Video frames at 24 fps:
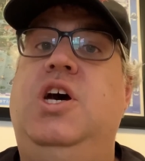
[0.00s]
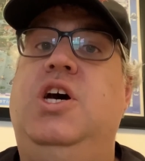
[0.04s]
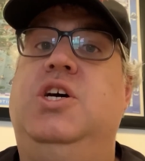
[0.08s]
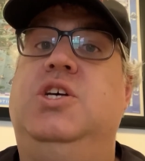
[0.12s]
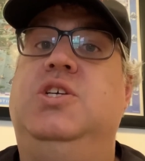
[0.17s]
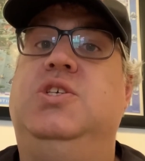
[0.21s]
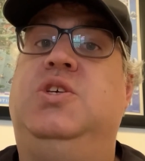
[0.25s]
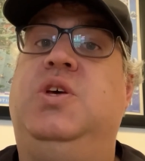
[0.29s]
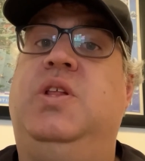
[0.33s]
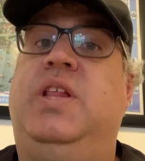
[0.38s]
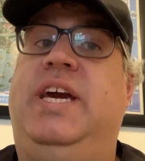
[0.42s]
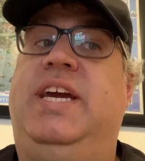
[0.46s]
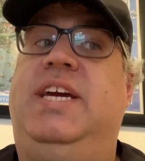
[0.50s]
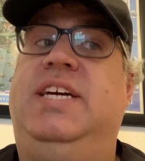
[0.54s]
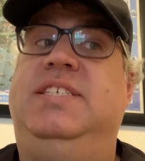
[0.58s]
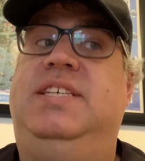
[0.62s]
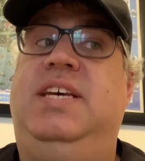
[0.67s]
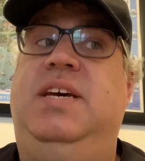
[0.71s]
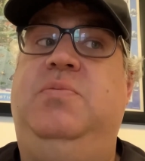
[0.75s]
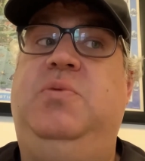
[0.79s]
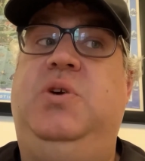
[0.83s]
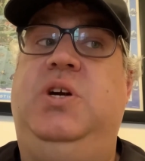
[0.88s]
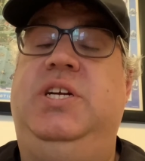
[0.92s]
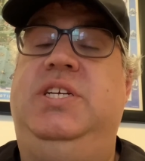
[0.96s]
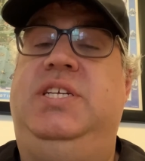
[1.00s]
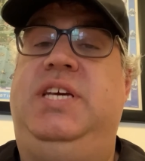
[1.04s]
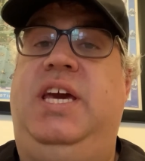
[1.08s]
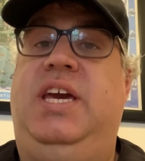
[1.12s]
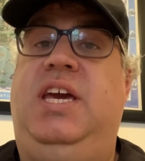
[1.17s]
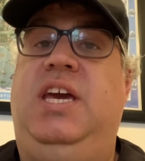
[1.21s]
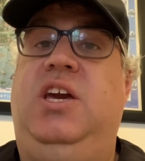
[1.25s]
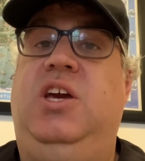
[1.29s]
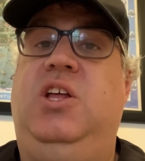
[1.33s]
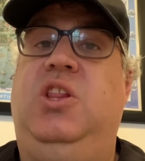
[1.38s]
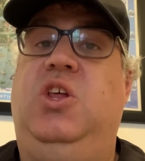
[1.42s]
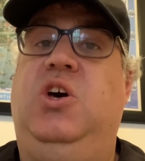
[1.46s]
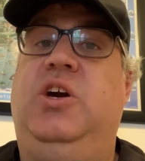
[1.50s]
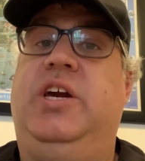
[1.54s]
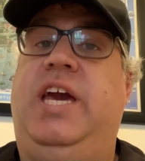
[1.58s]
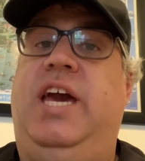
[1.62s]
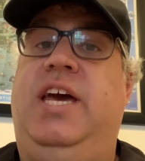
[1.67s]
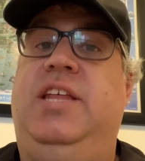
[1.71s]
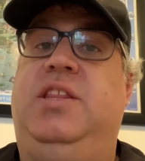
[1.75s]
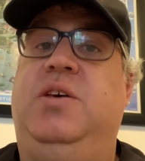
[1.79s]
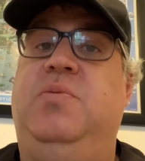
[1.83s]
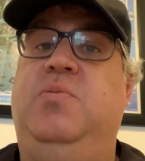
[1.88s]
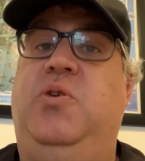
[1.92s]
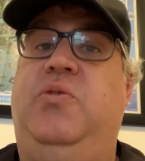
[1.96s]
So like I said, we're taking a look
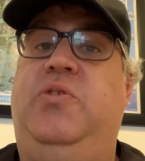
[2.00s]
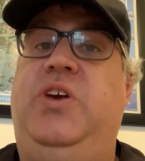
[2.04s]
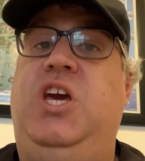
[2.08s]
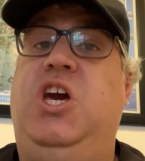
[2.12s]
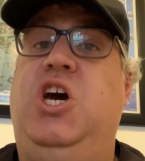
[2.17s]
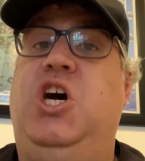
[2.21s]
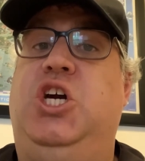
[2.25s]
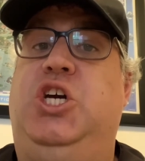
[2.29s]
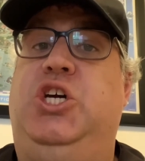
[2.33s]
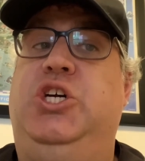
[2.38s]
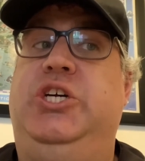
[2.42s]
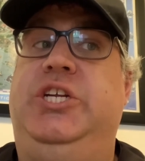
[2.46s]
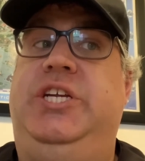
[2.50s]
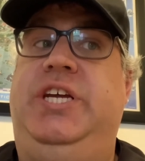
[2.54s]
at the movie A Good